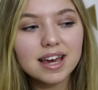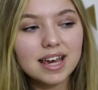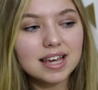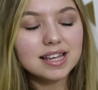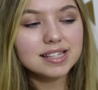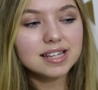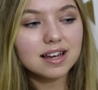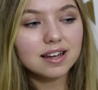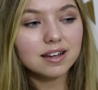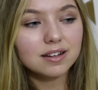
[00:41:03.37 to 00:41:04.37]
is
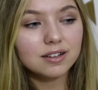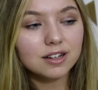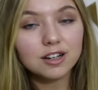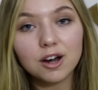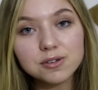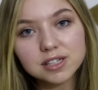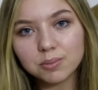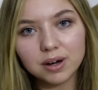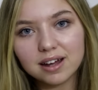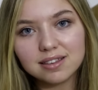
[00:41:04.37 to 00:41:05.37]
gonna go
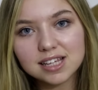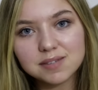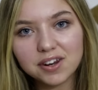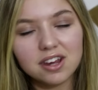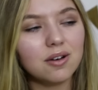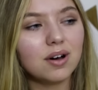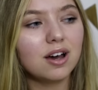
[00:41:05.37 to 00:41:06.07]
somewhere, this video.